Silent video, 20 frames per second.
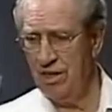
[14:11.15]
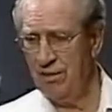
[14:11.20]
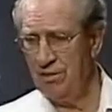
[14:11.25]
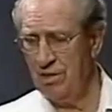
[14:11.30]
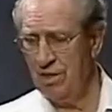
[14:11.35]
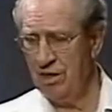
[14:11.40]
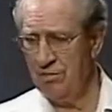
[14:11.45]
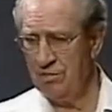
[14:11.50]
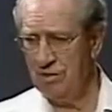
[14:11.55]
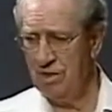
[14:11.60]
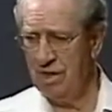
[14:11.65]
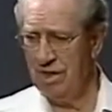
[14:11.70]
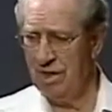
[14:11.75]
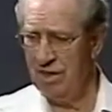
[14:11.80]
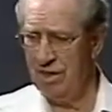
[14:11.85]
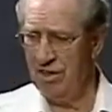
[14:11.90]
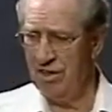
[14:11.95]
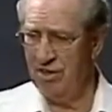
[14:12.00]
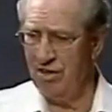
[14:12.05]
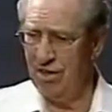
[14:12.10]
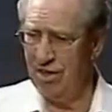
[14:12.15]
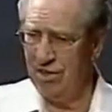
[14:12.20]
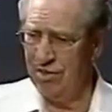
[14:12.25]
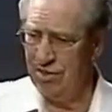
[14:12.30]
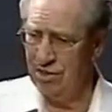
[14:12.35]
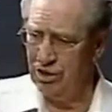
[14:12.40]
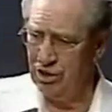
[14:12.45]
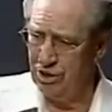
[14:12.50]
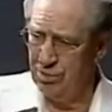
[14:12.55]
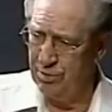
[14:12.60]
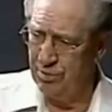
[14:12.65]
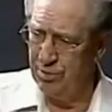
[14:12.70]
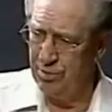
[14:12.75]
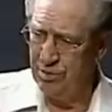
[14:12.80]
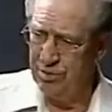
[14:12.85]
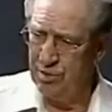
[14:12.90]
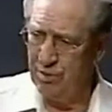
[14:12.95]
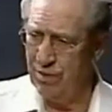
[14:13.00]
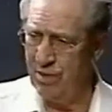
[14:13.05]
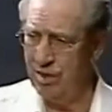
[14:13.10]
I'm glad I thought of it just
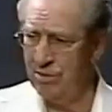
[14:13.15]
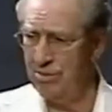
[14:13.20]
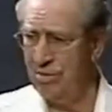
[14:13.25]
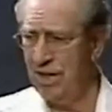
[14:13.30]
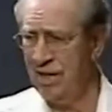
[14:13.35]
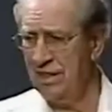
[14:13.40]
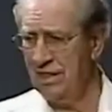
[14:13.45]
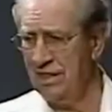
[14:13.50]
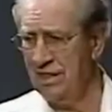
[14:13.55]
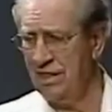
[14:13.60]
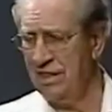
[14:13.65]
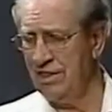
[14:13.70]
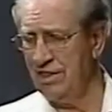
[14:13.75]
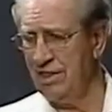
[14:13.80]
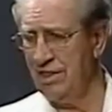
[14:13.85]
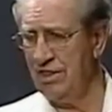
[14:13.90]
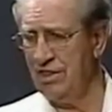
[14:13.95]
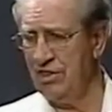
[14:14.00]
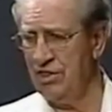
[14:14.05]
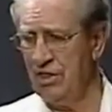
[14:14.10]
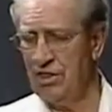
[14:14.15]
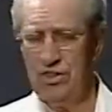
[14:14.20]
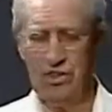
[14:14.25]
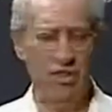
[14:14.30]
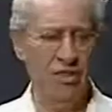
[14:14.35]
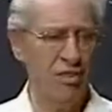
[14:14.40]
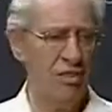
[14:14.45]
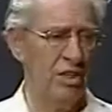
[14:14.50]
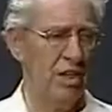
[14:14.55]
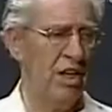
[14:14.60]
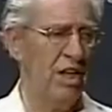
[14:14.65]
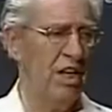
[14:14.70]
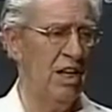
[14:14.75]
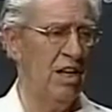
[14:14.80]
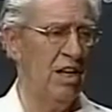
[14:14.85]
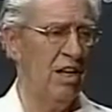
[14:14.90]
before we went back to Isaiah 63.